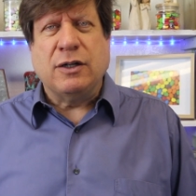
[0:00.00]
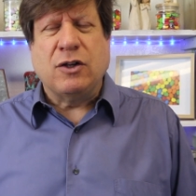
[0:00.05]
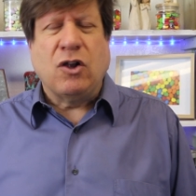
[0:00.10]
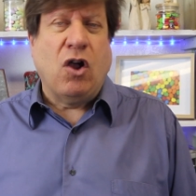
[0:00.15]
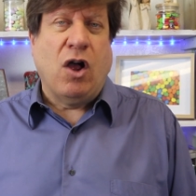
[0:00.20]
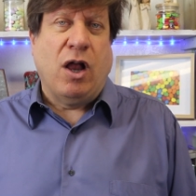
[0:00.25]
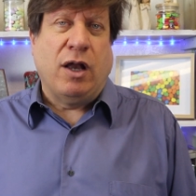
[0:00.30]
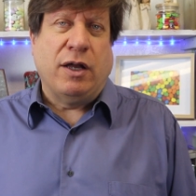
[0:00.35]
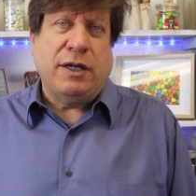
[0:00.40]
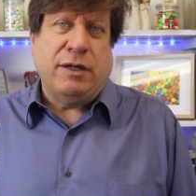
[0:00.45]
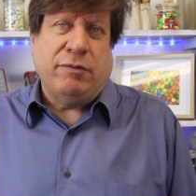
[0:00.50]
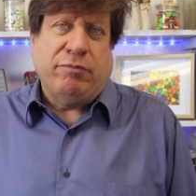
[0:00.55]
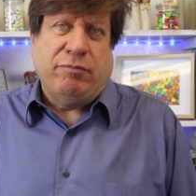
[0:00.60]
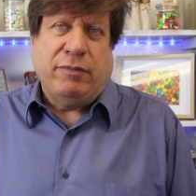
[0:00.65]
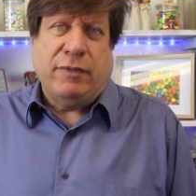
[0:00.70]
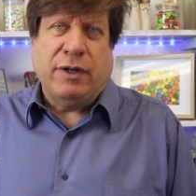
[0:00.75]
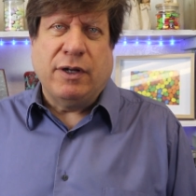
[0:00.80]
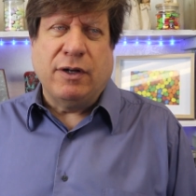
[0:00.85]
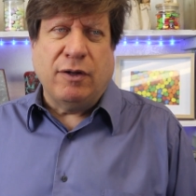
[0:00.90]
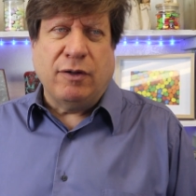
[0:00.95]
Call it.
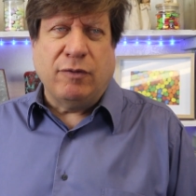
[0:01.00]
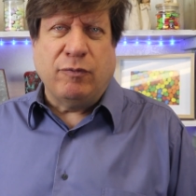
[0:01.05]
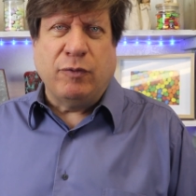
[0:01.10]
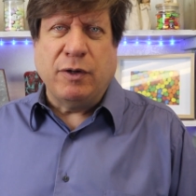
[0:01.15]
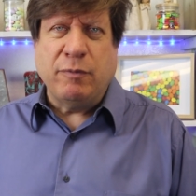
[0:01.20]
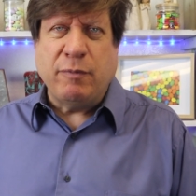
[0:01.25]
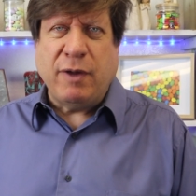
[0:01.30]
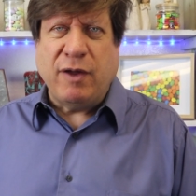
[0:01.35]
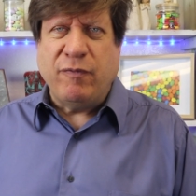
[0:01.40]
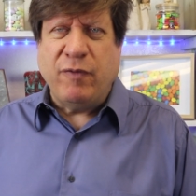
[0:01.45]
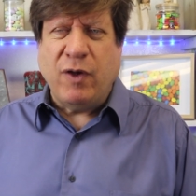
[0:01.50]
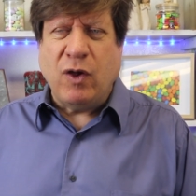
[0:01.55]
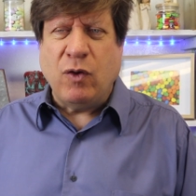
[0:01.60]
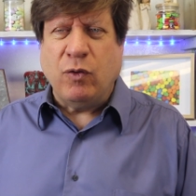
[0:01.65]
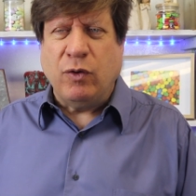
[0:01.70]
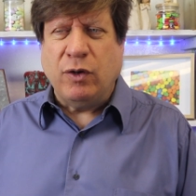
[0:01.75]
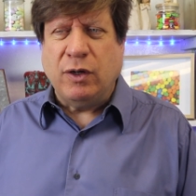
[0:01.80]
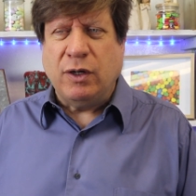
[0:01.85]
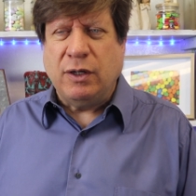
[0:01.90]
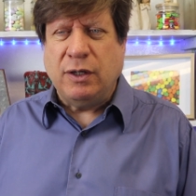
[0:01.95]
It'll ring my
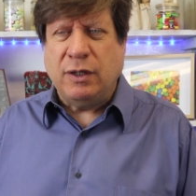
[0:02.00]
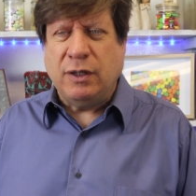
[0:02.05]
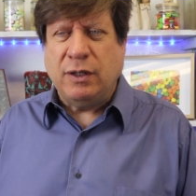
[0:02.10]
phone.